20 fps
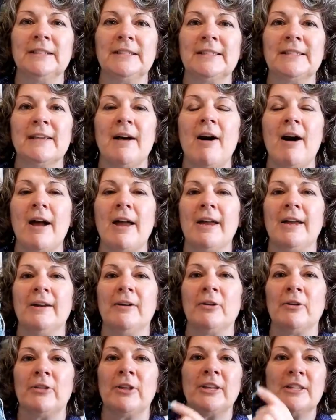
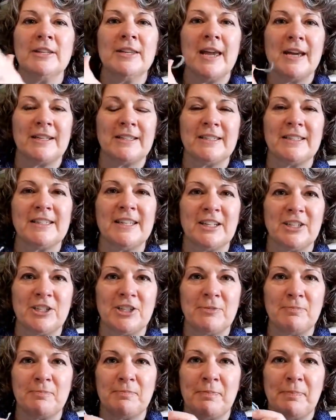design, or the next
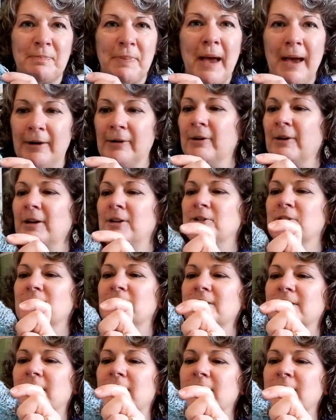stitch pattern, I
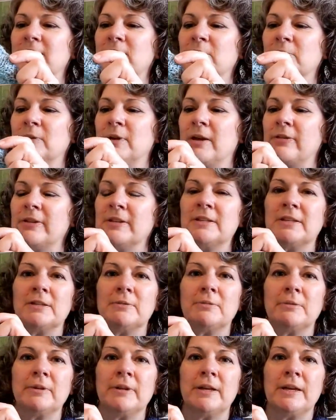should say. So yeah, this
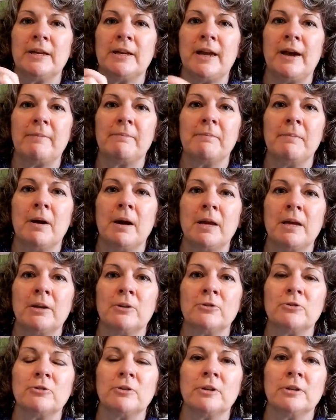has really kept my
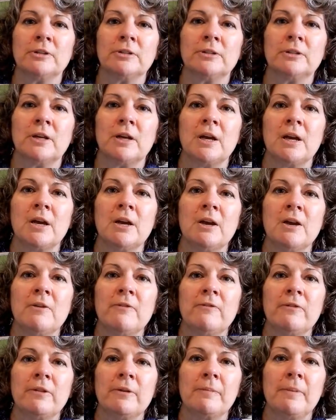interest
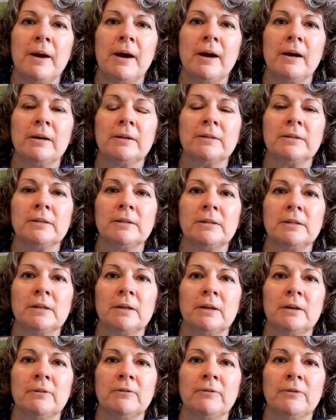for the past
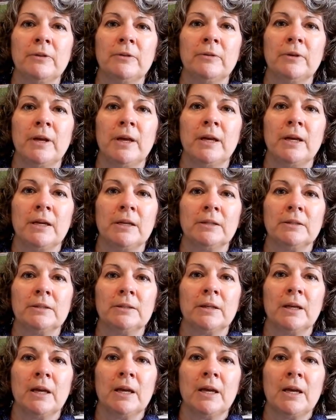few
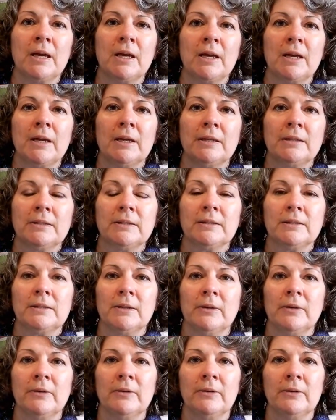days.
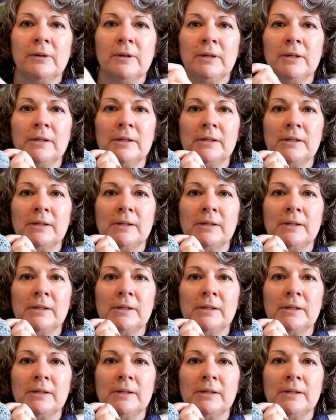So